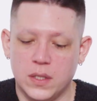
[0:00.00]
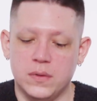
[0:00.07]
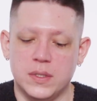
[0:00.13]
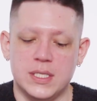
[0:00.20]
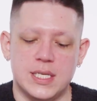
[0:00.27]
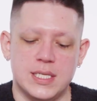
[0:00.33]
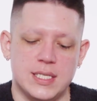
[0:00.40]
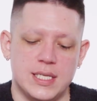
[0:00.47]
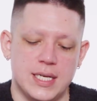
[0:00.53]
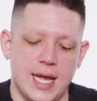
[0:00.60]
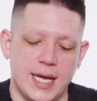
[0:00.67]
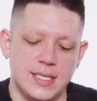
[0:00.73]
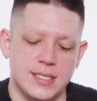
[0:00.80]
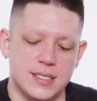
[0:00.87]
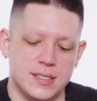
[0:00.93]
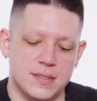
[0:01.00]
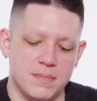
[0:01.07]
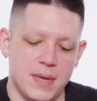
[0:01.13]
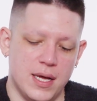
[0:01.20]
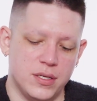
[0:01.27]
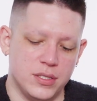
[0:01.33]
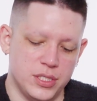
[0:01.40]
Oh, this has a nice
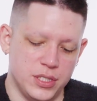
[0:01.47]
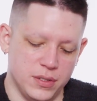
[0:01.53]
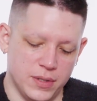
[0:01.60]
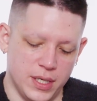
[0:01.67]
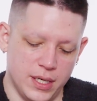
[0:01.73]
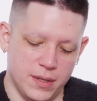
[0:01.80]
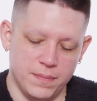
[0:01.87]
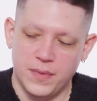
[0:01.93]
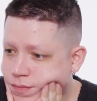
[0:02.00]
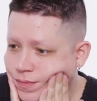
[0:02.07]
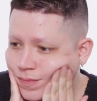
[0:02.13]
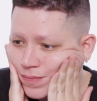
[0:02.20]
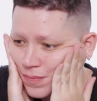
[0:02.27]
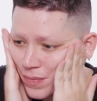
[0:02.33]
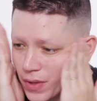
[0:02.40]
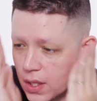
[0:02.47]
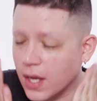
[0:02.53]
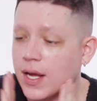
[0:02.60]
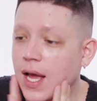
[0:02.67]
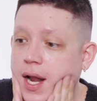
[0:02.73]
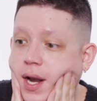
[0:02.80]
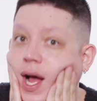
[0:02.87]
smell to it.
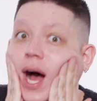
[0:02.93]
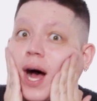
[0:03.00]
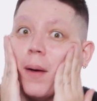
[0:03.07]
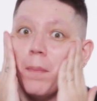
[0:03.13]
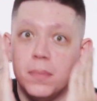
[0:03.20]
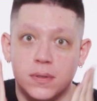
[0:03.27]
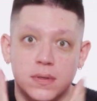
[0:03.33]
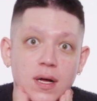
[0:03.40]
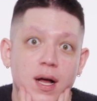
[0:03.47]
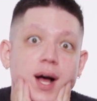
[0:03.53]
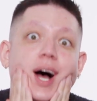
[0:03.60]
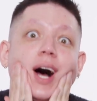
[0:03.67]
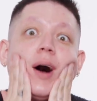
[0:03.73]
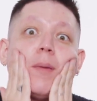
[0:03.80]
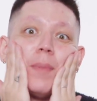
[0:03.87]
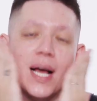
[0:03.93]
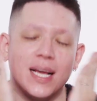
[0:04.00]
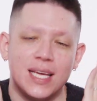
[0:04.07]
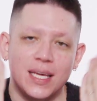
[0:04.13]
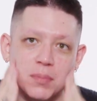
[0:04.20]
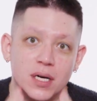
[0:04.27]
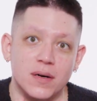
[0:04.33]
Again, up, up. I
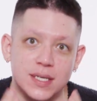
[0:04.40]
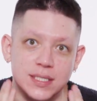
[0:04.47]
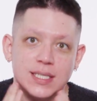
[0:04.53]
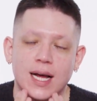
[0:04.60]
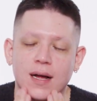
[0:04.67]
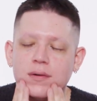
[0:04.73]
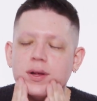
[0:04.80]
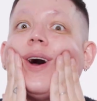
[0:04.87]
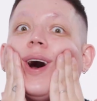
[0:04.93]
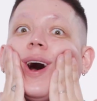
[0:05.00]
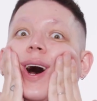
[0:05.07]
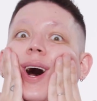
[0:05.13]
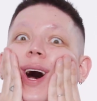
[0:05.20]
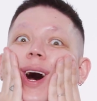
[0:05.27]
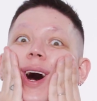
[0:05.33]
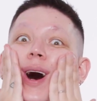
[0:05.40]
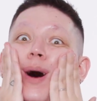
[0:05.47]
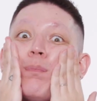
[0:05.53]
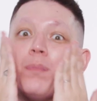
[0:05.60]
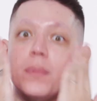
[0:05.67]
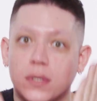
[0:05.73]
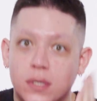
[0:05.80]
keep going down.
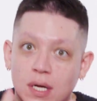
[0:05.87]
Up,